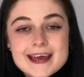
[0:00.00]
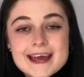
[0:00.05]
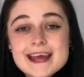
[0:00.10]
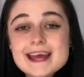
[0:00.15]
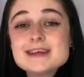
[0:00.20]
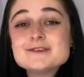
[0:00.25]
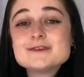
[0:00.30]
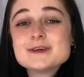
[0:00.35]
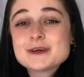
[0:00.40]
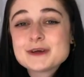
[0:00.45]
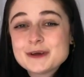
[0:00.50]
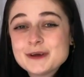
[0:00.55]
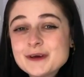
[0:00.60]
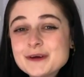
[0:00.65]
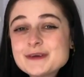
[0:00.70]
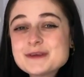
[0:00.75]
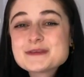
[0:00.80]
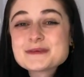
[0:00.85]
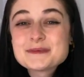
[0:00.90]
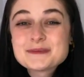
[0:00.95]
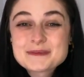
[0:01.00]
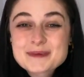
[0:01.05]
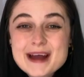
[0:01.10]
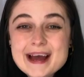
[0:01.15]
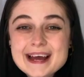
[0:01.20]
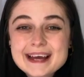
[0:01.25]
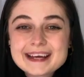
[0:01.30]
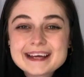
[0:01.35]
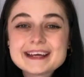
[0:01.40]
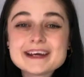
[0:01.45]
is a good
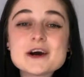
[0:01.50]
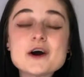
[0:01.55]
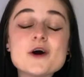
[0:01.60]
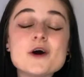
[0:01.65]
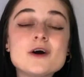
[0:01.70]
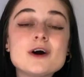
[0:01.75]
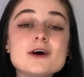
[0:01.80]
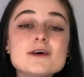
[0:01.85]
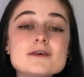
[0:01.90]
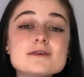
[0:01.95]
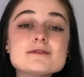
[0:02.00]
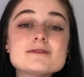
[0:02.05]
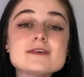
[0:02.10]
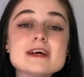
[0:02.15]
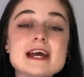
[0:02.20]
way of